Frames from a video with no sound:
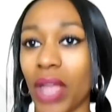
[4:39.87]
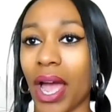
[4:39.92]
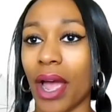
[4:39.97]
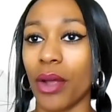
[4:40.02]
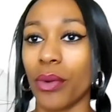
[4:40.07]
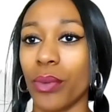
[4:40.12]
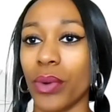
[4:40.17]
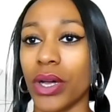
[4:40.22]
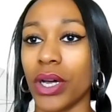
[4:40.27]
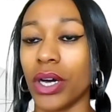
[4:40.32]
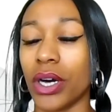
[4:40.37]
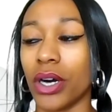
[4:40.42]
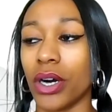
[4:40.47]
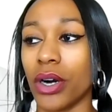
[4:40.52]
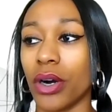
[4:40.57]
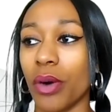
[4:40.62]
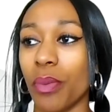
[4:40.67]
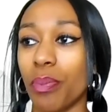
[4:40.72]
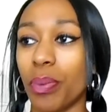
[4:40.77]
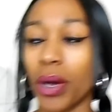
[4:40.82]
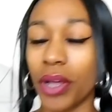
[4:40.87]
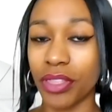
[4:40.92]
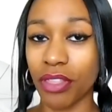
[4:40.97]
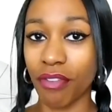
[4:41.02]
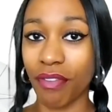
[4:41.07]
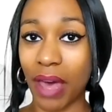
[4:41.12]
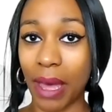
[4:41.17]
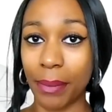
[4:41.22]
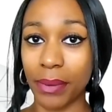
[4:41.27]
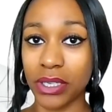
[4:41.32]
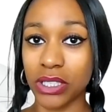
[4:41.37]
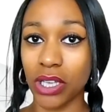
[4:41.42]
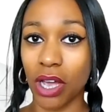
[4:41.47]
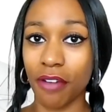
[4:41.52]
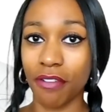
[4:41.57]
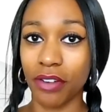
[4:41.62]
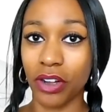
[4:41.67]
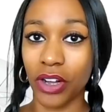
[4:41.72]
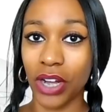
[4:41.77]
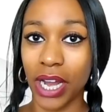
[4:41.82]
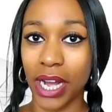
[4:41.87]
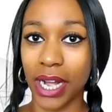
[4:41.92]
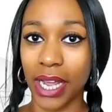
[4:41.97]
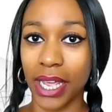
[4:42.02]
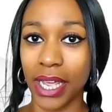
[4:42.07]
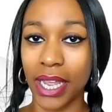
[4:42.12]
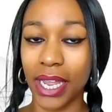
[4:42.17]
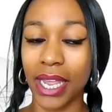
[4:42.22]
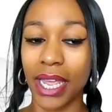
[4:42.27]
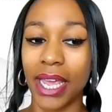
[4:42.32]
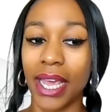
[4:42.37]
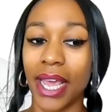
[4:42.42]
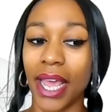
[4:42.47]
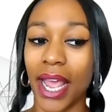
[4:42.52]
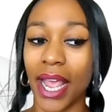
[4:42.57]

I will put the fabric softener in it,